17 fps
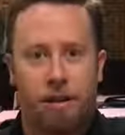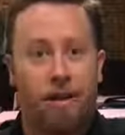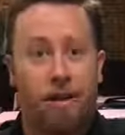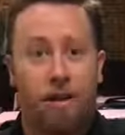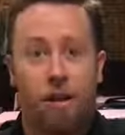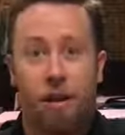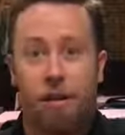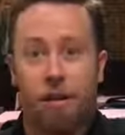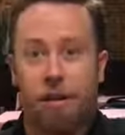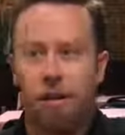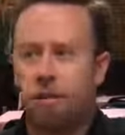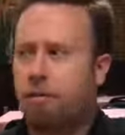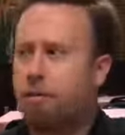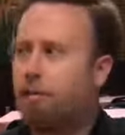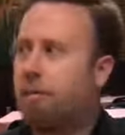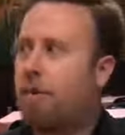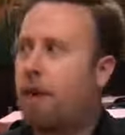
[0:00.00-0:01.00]
They're going,
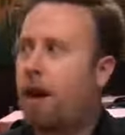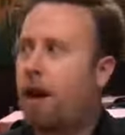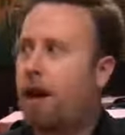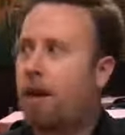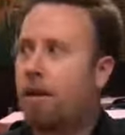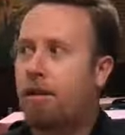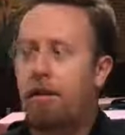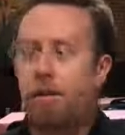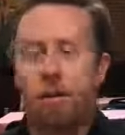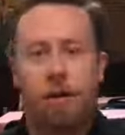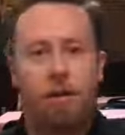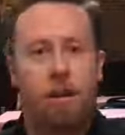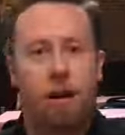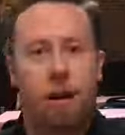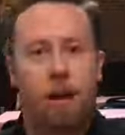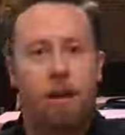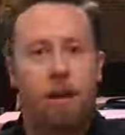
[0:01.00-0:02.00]
huh, where
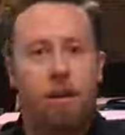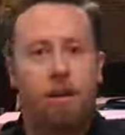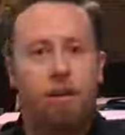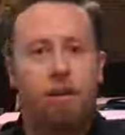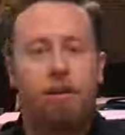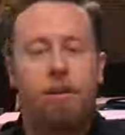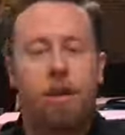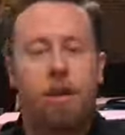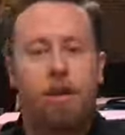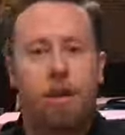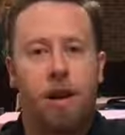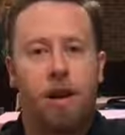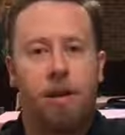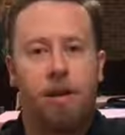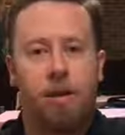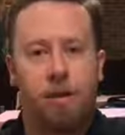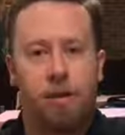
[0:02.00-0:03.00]
do I go? What do I
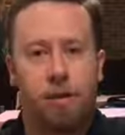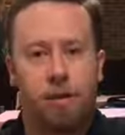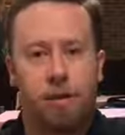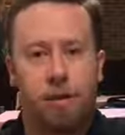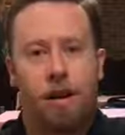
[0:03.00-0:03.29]
do?